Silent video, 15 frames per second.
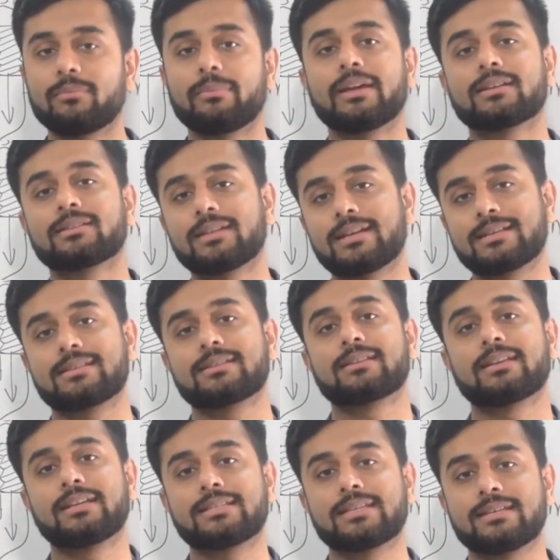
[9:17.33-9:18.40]
make the
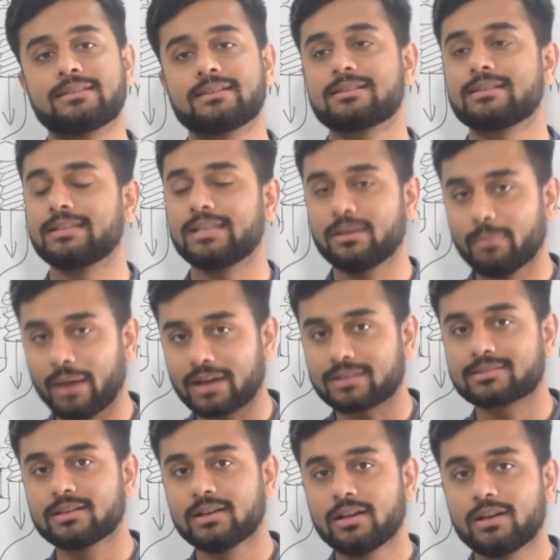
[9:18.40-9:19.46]
necessary changes in the marks.